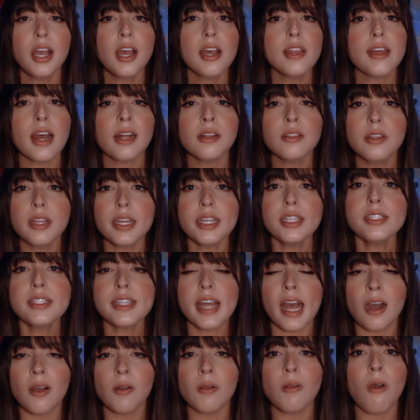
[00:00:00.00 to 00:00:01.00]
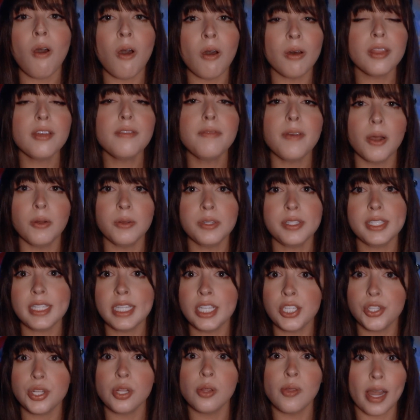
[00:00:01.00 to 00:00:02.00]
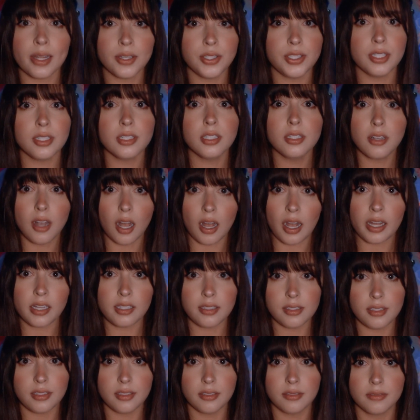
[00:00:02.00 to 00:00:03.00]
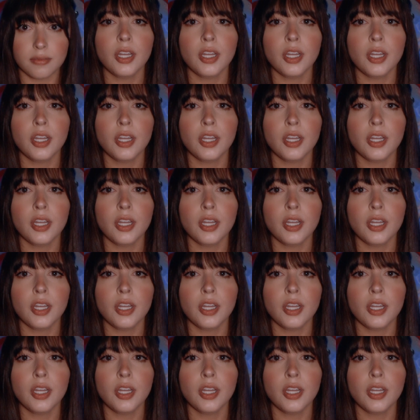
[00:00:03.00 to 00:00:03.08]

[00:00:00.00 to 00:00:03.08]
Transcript: that lists out all the votes each elector got.